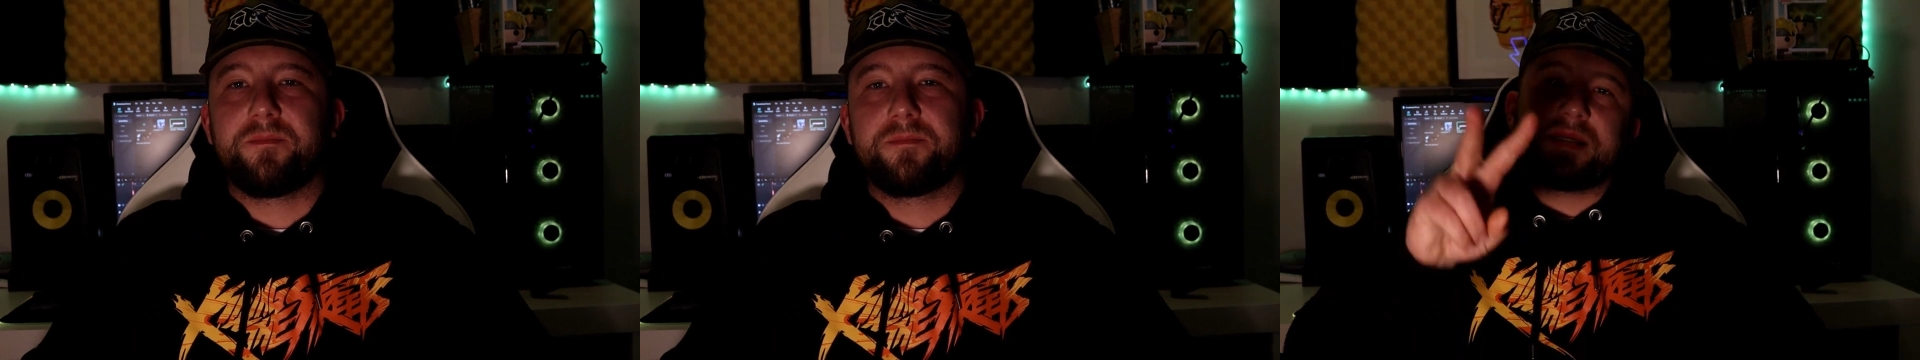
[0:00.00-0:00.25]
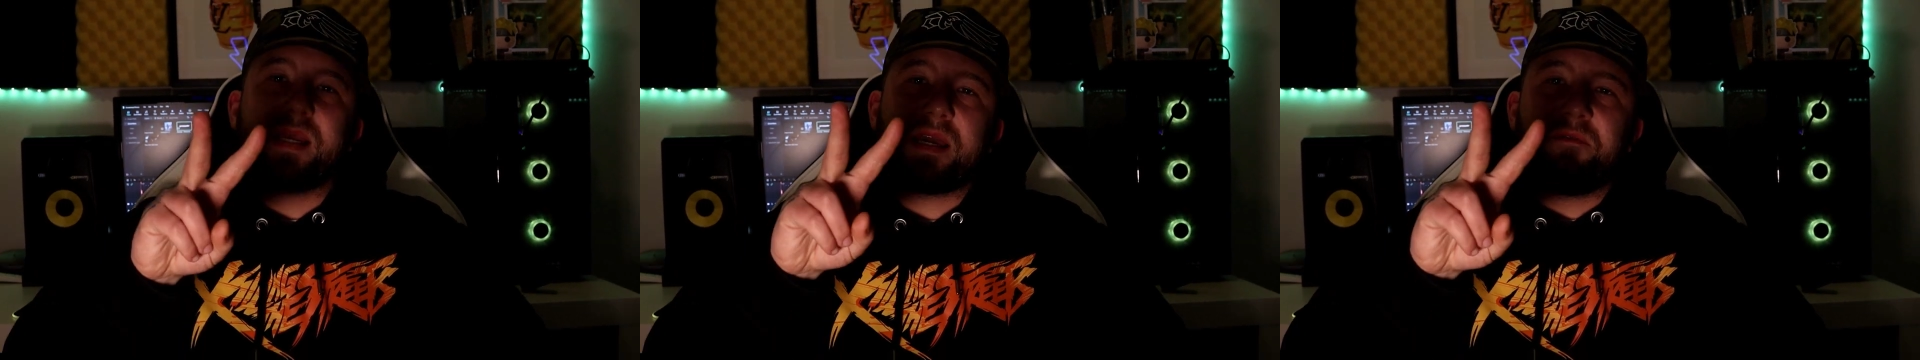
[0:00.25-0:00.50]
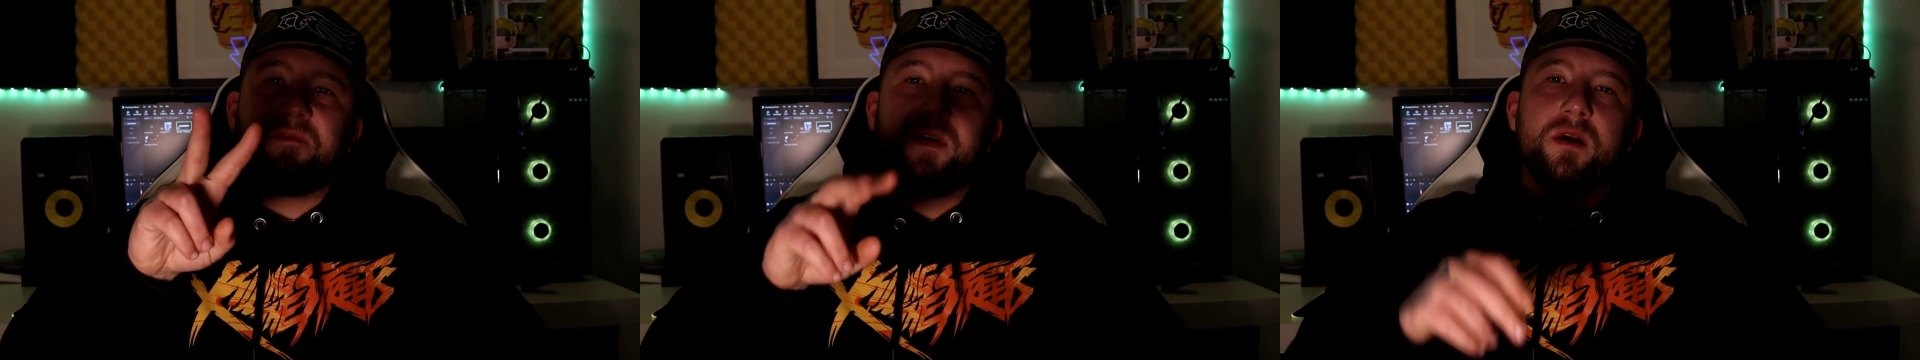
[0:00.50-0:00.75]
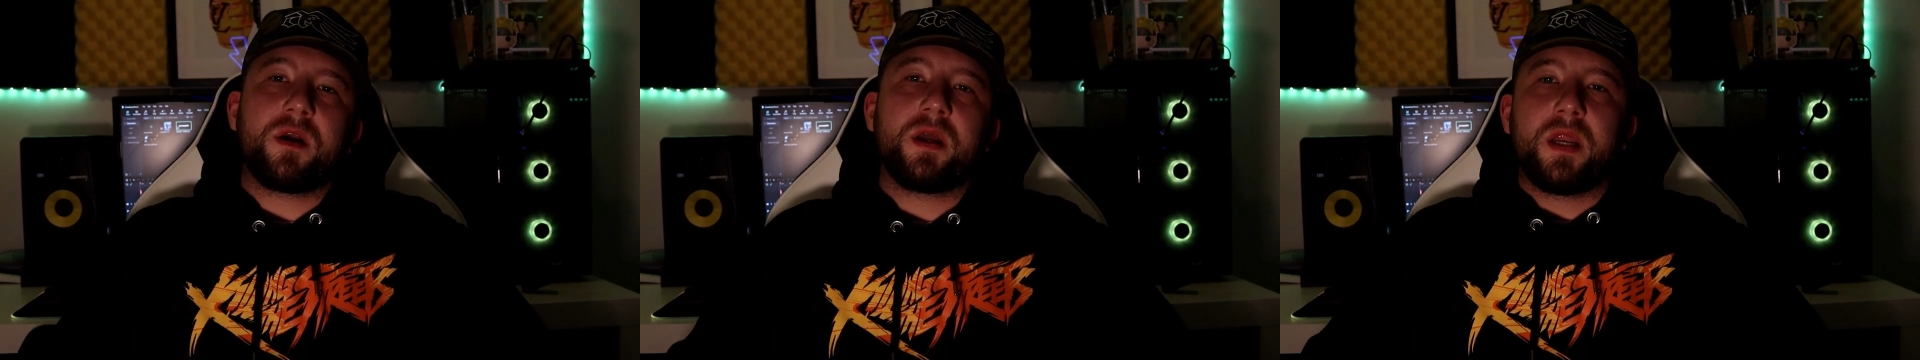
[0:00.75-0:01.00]
The second
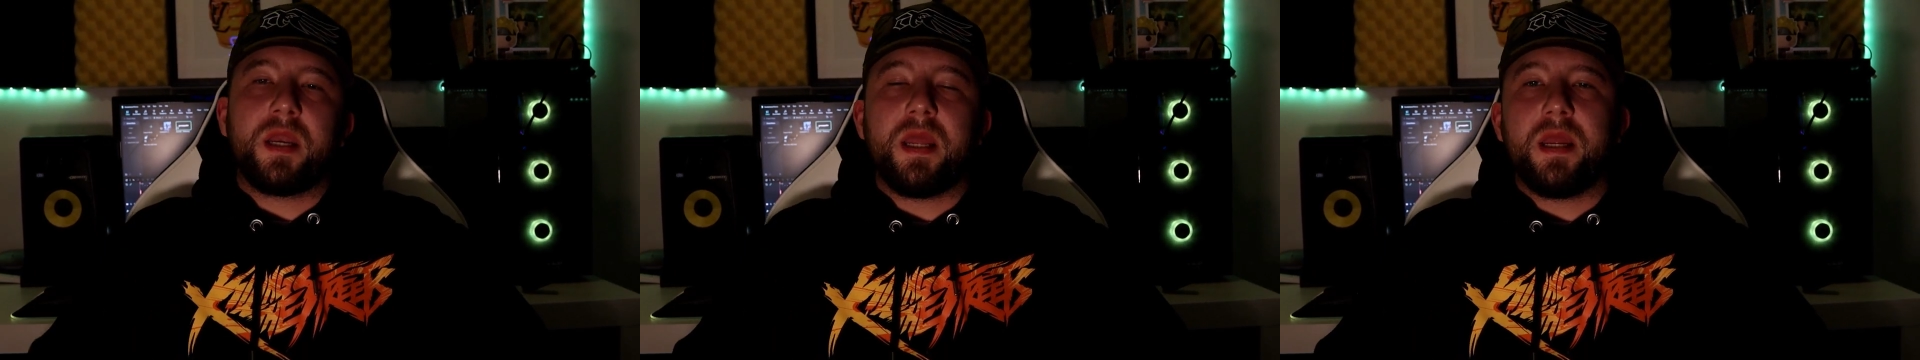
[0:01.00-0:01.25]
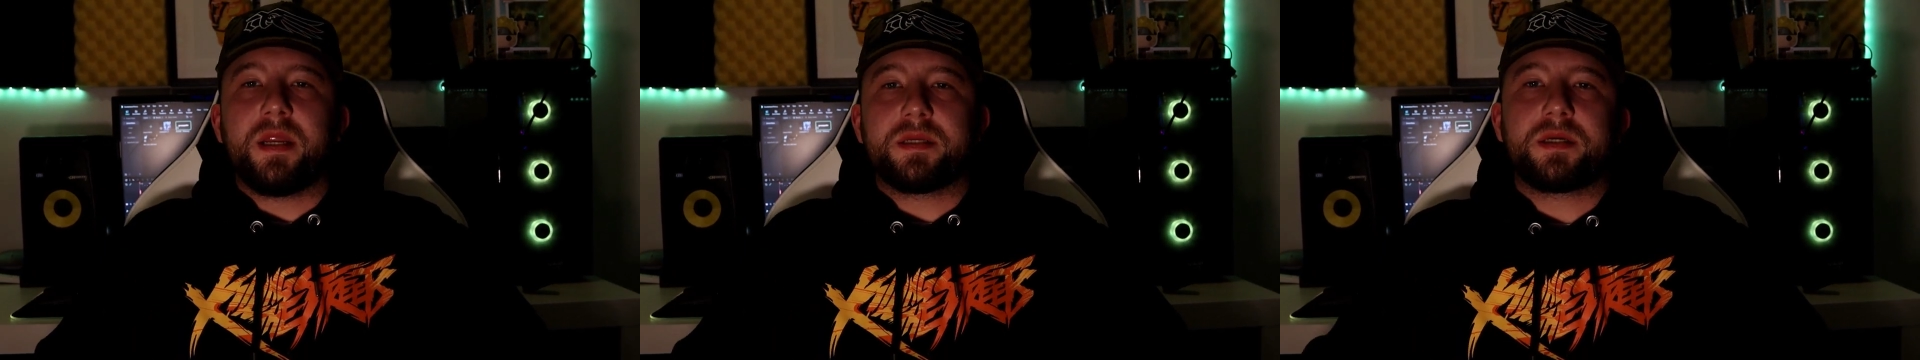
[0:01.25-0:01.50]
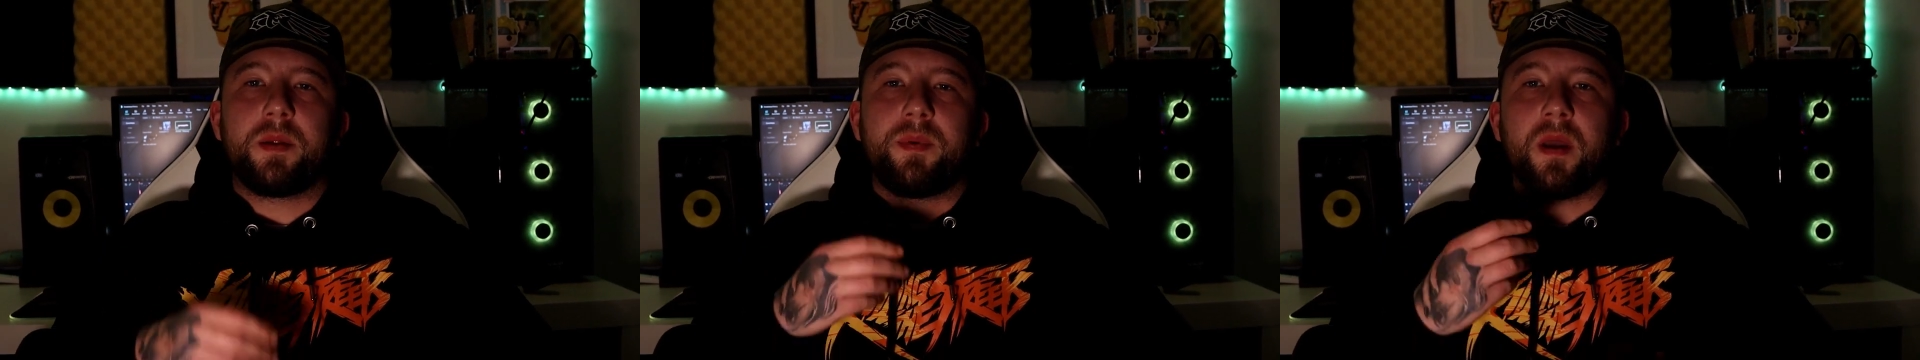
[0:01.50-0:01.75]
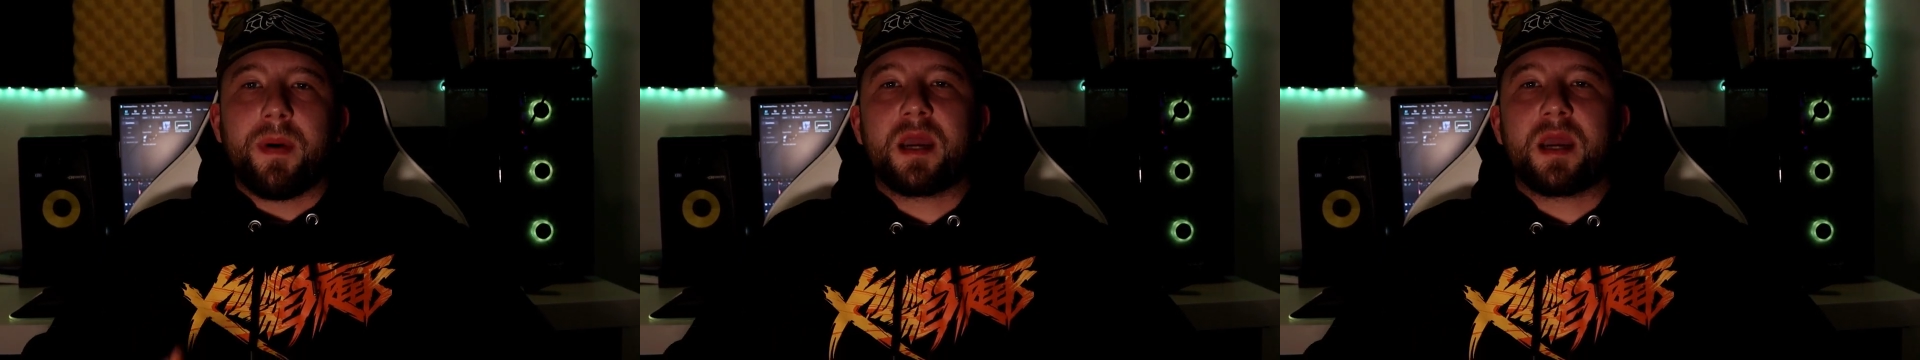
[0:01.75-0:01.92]
thing you're going to need is going to be a